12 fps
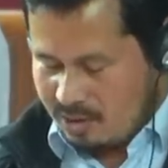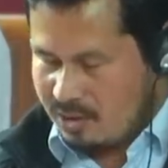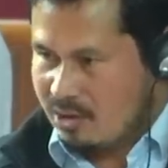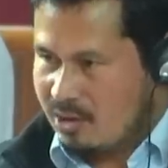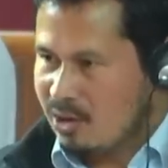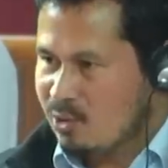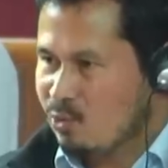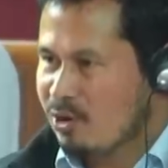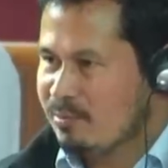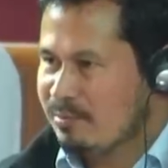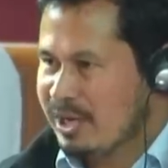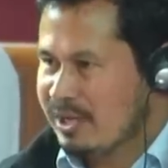on
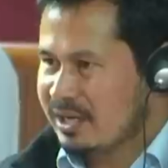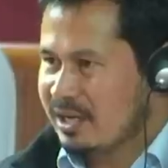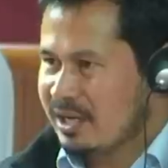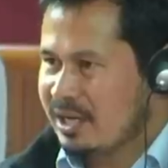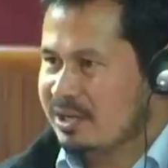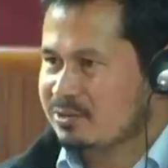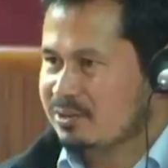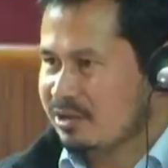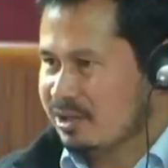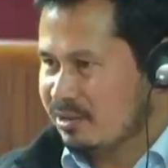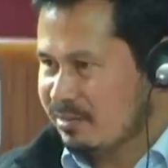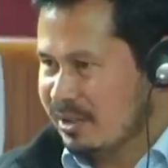one bank and to the
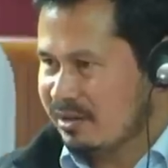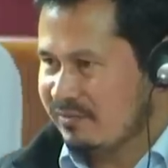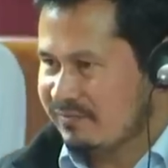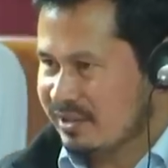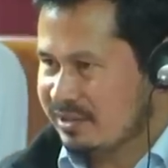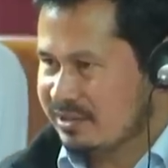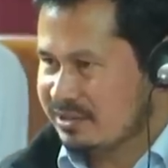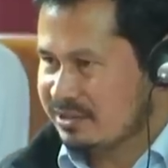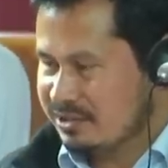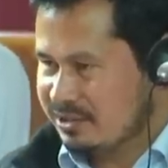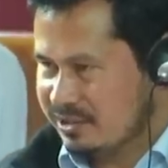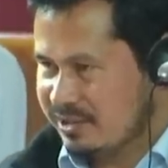other bank of
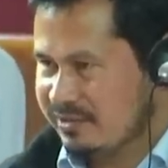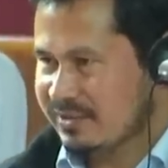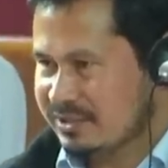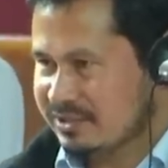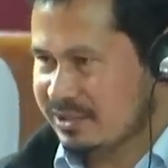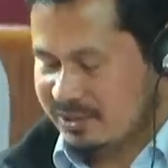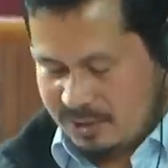that river, sir.